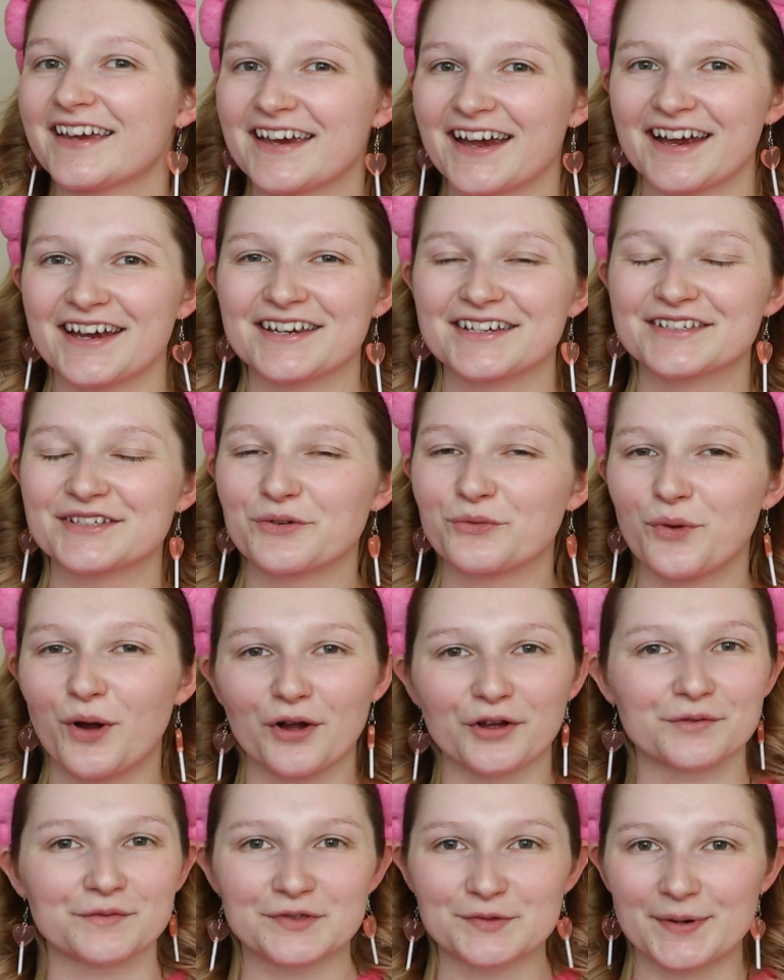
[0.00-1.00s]
Hey guys,
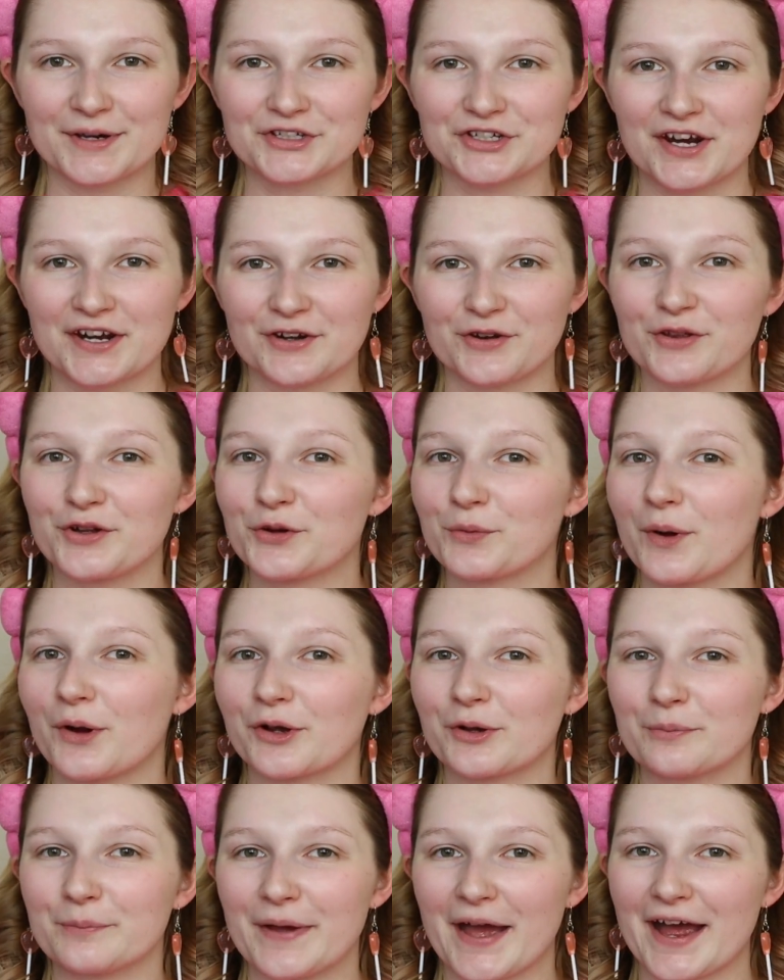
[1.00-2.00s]
welcome to my channel, or
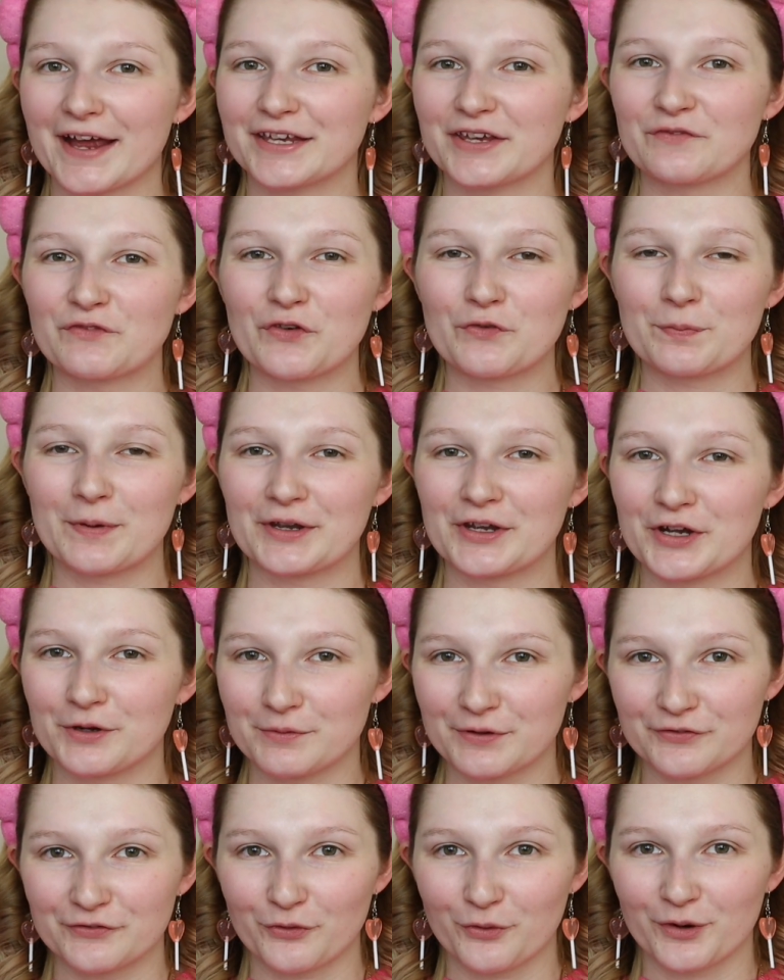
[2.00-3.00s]
welcome back if you've been here
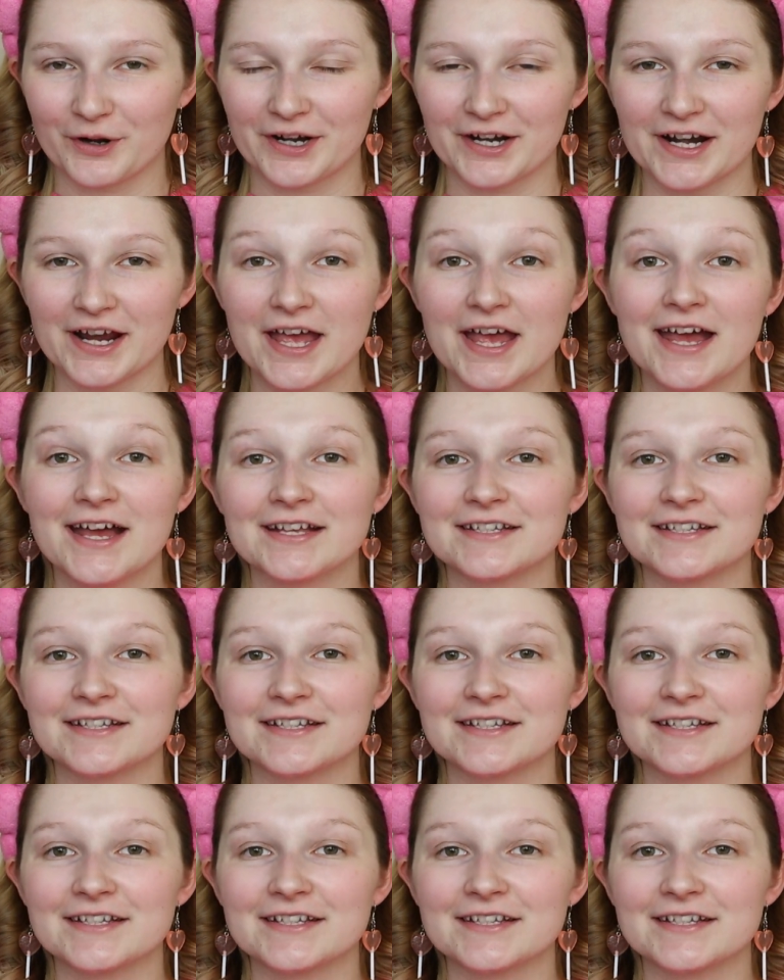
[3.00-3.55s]
before.